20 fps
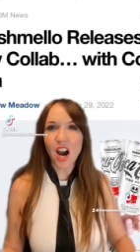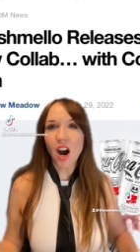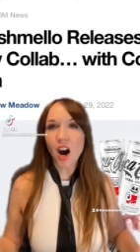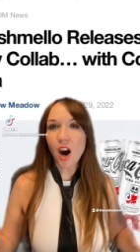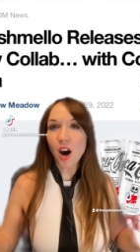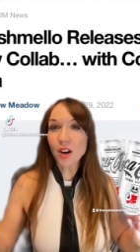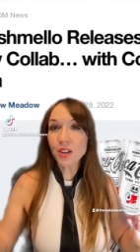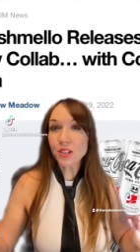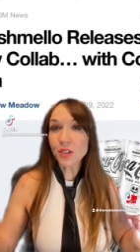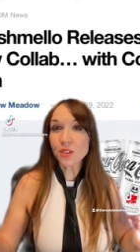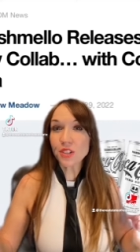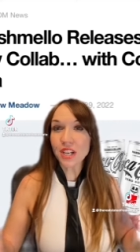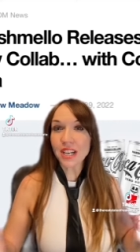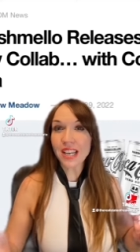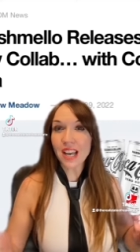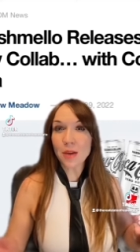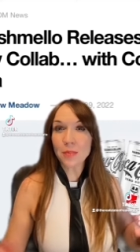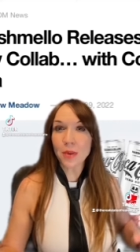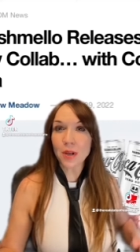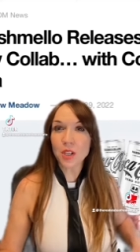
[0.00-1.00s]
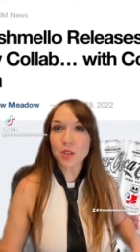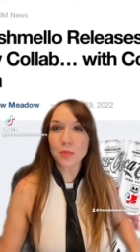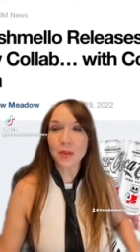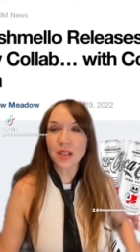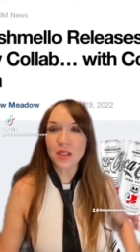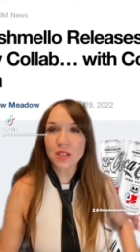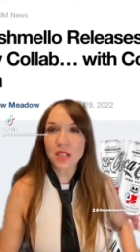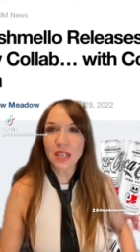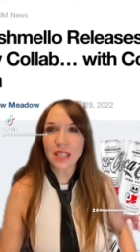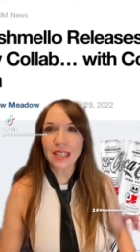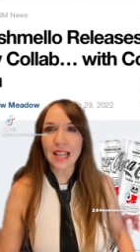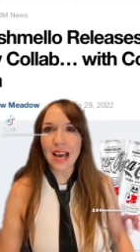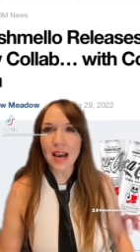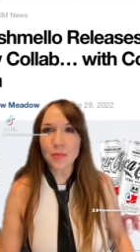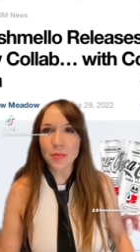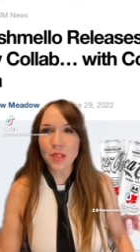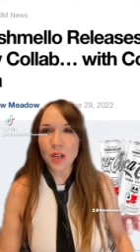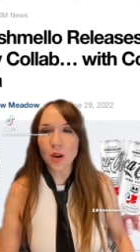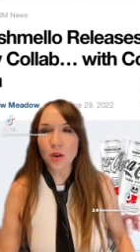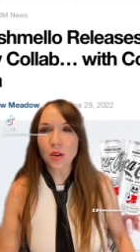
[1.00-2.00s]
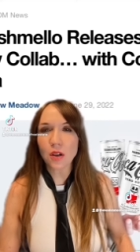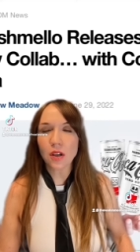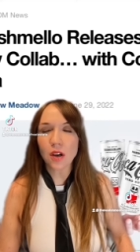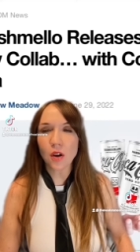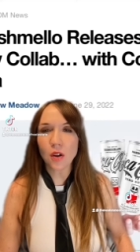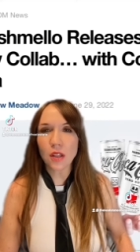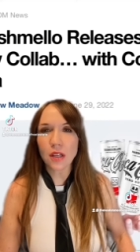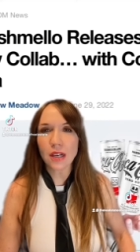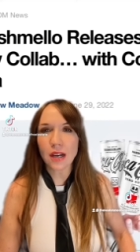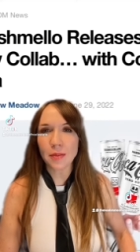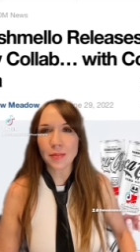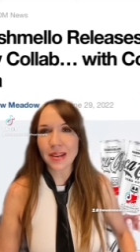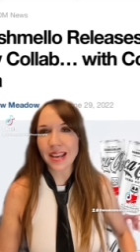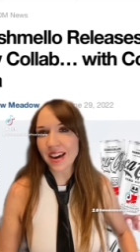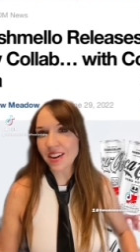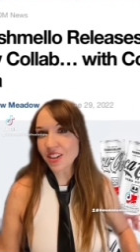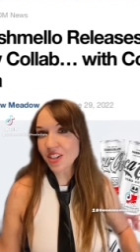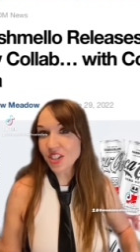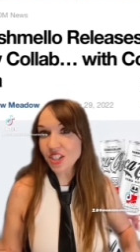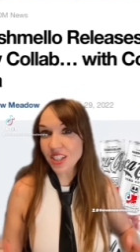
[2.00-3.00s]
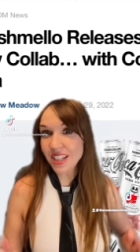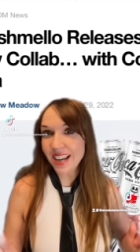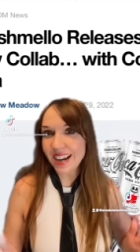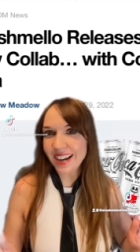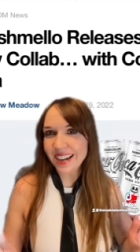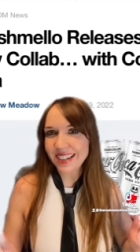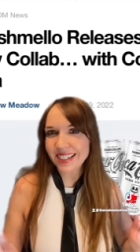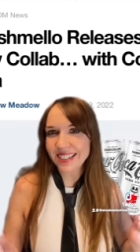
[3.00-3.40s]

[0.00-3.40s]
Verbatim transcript: Also, check out Marshmello's collab with Coca Cola coming out in July.